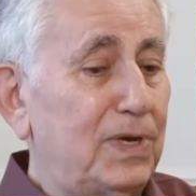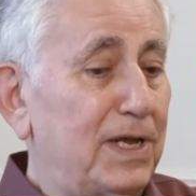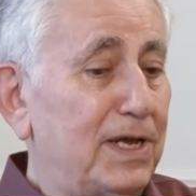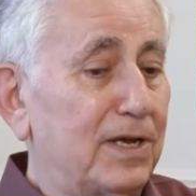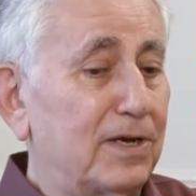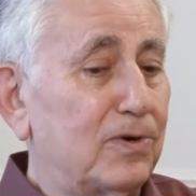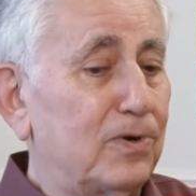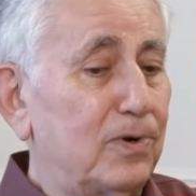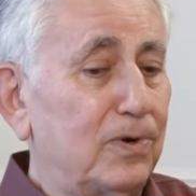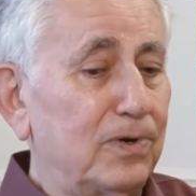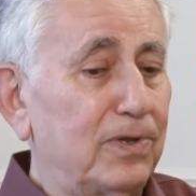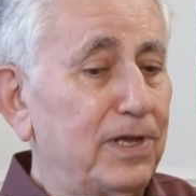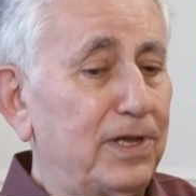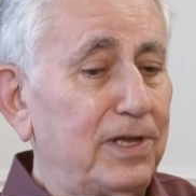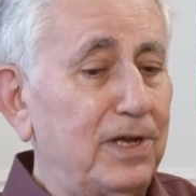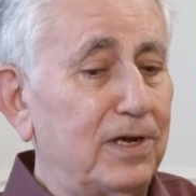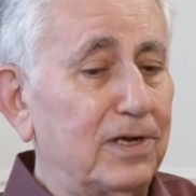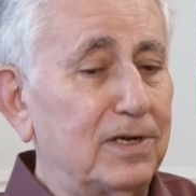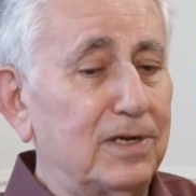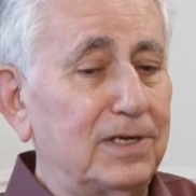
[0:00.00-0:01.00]
like all the
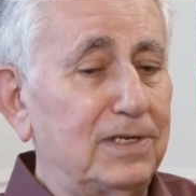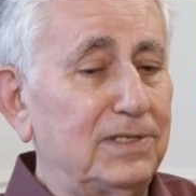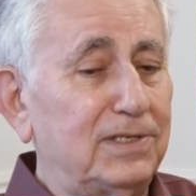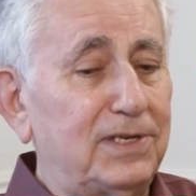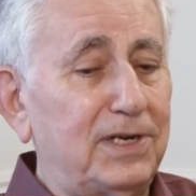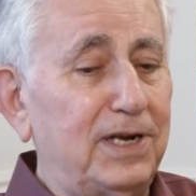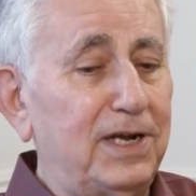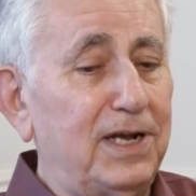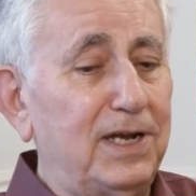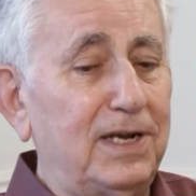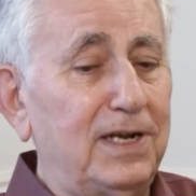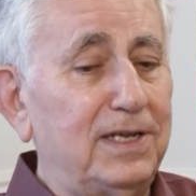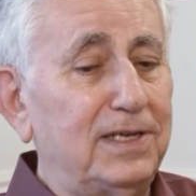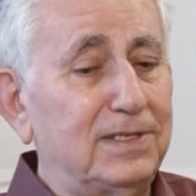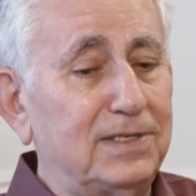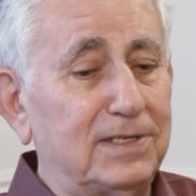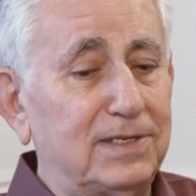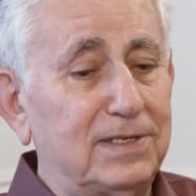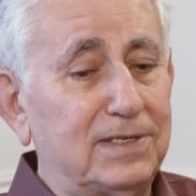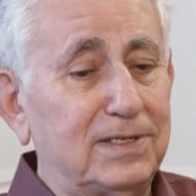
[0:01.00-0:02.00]
young
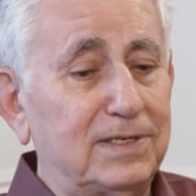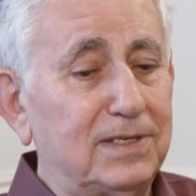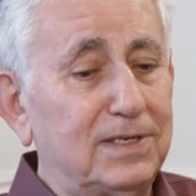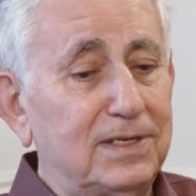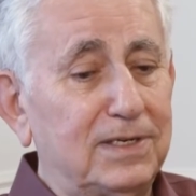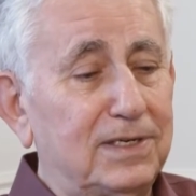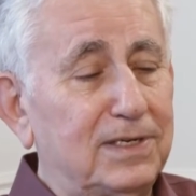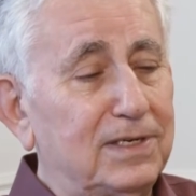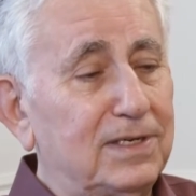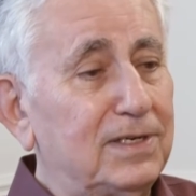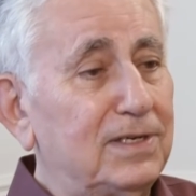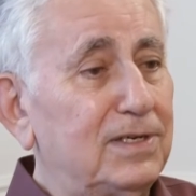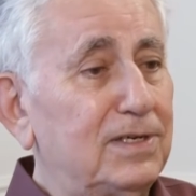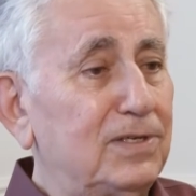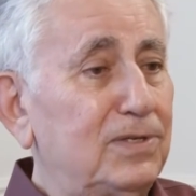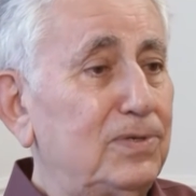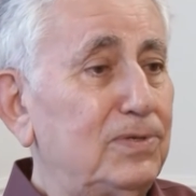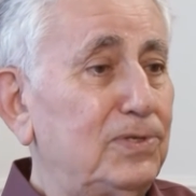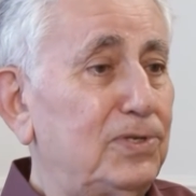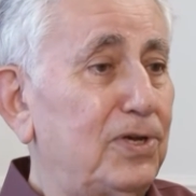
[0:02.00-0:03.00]
Israelis,
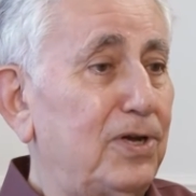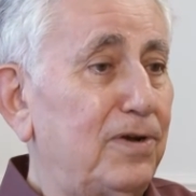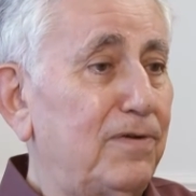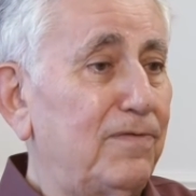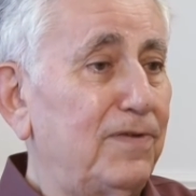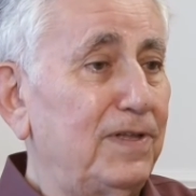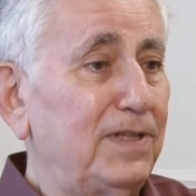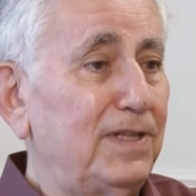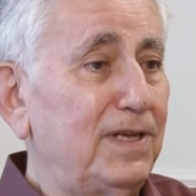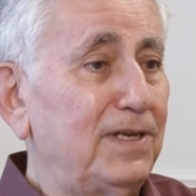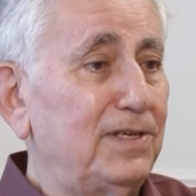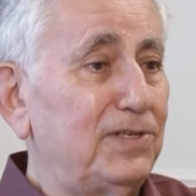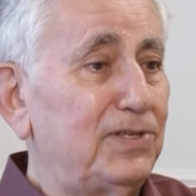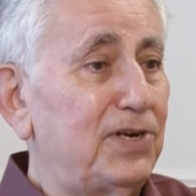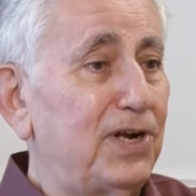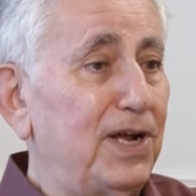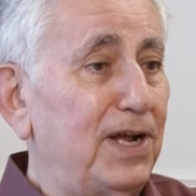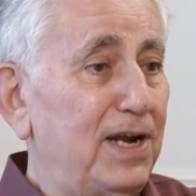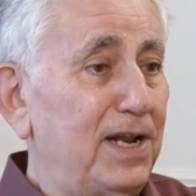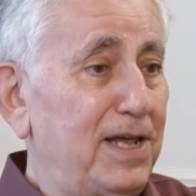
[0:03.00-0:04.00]
to serve in the
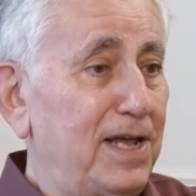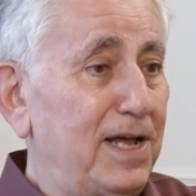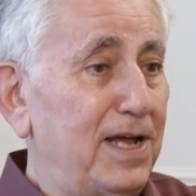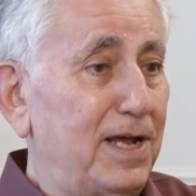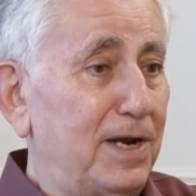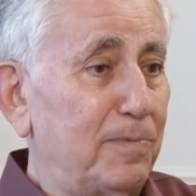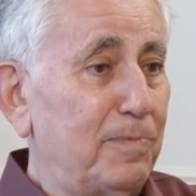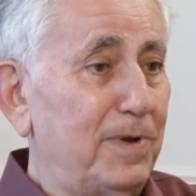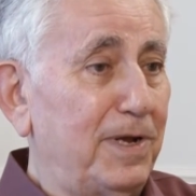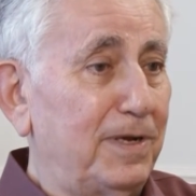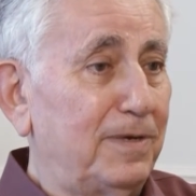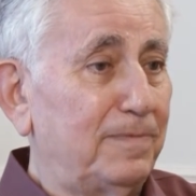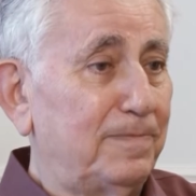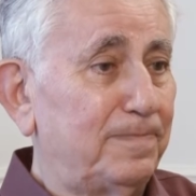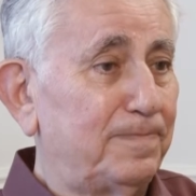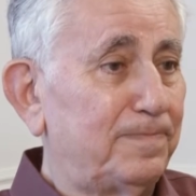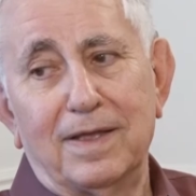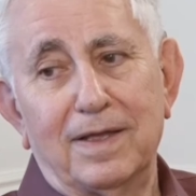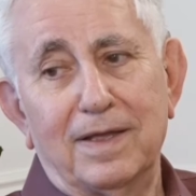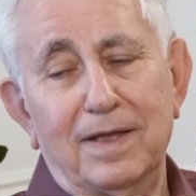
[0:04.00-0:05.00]
Israeli army.
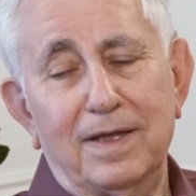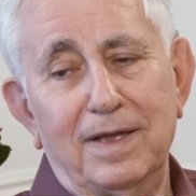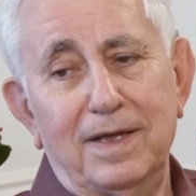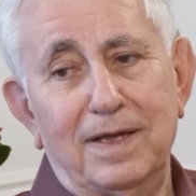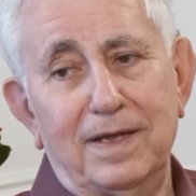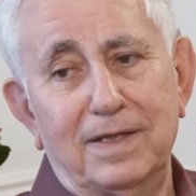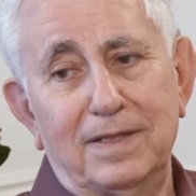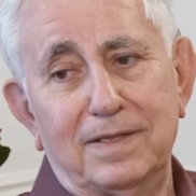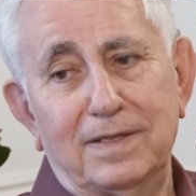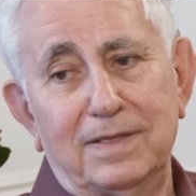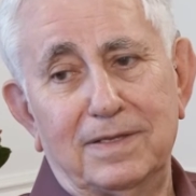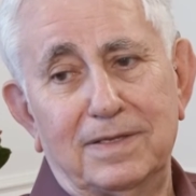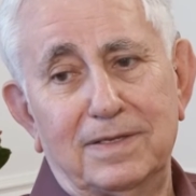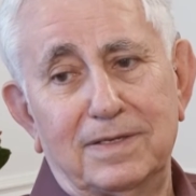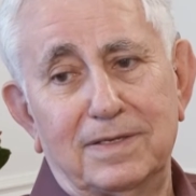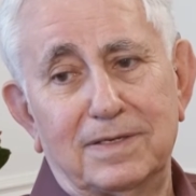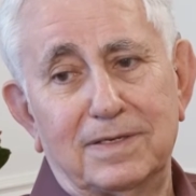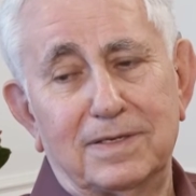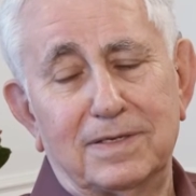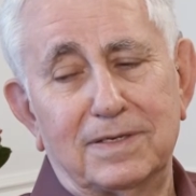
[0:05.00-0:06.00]
And
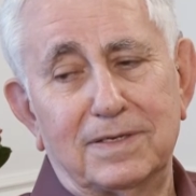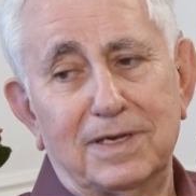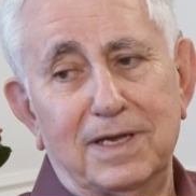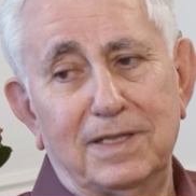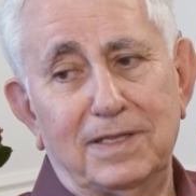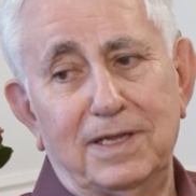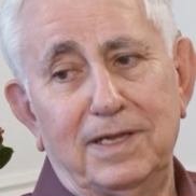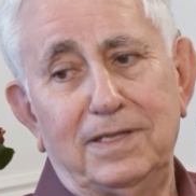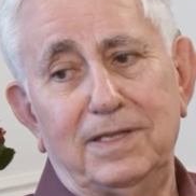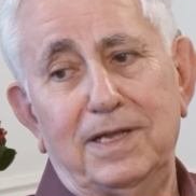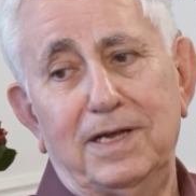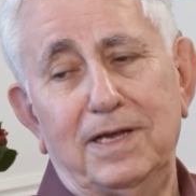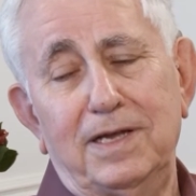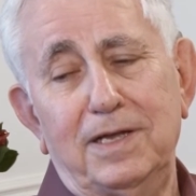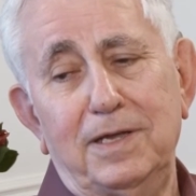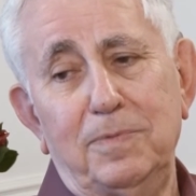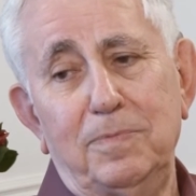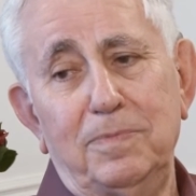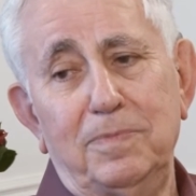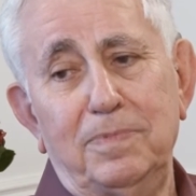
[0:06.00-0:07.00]
at the
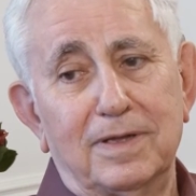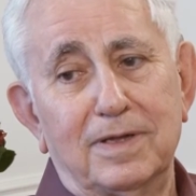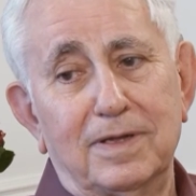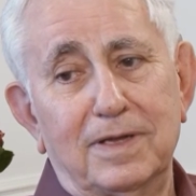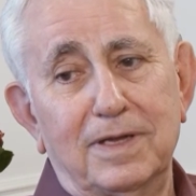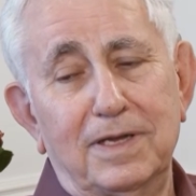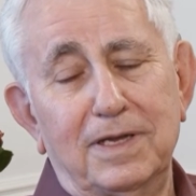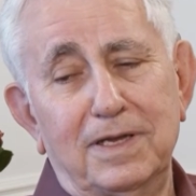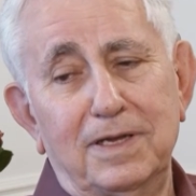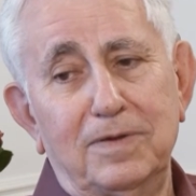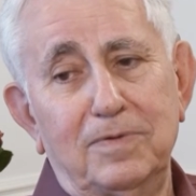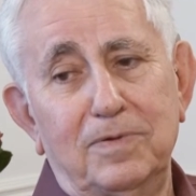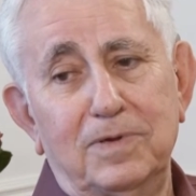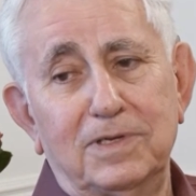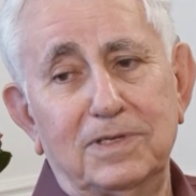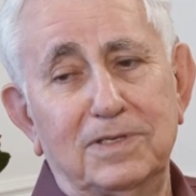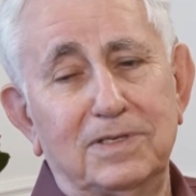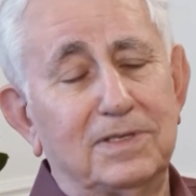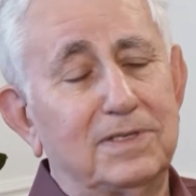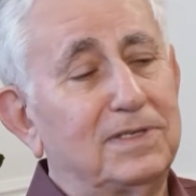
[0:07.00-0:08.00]
time, I
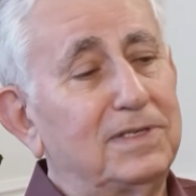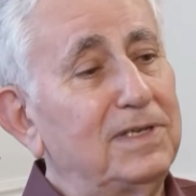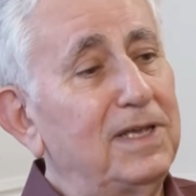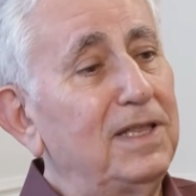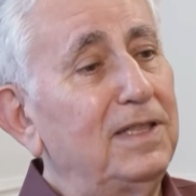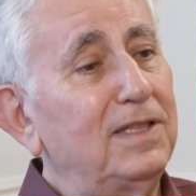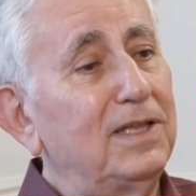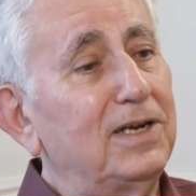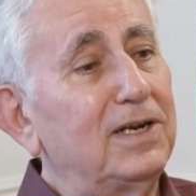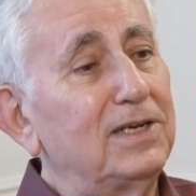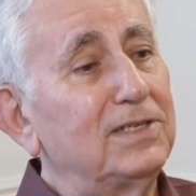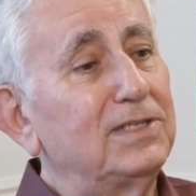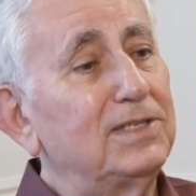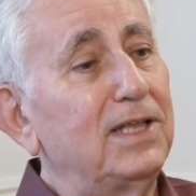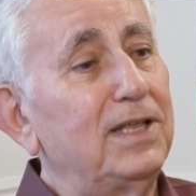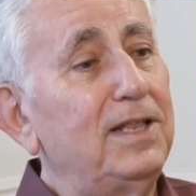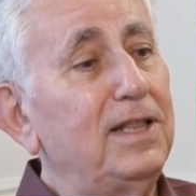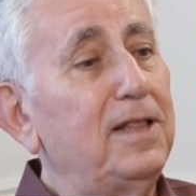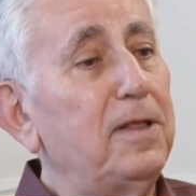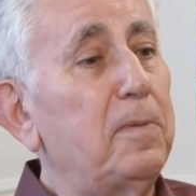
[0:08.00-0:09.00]
was
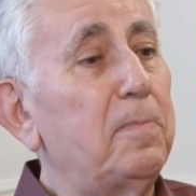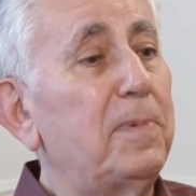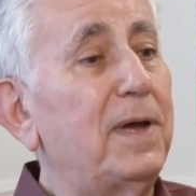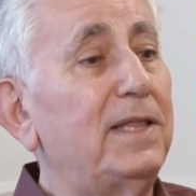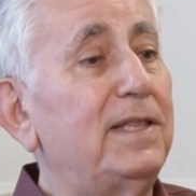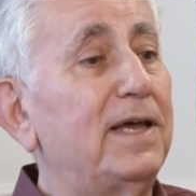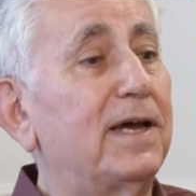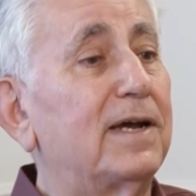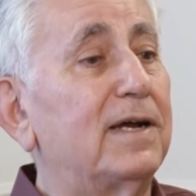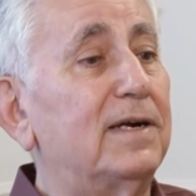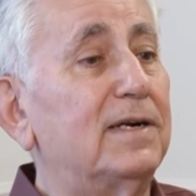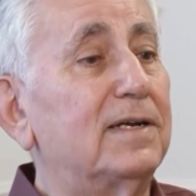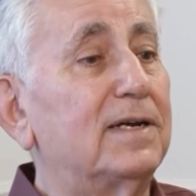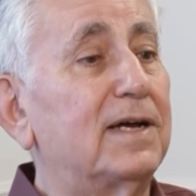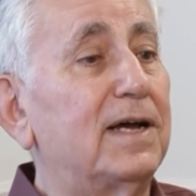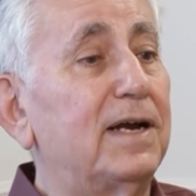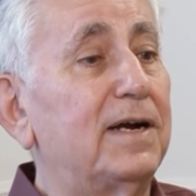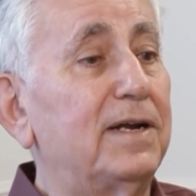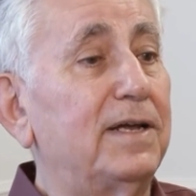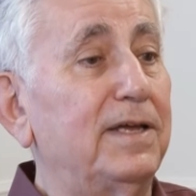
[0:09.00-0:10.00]
interested in a medical
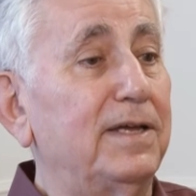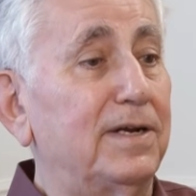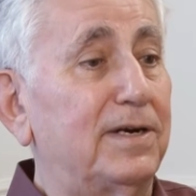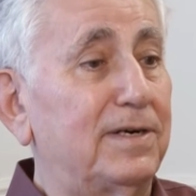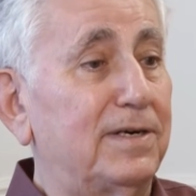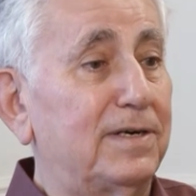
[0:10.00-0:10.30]
career.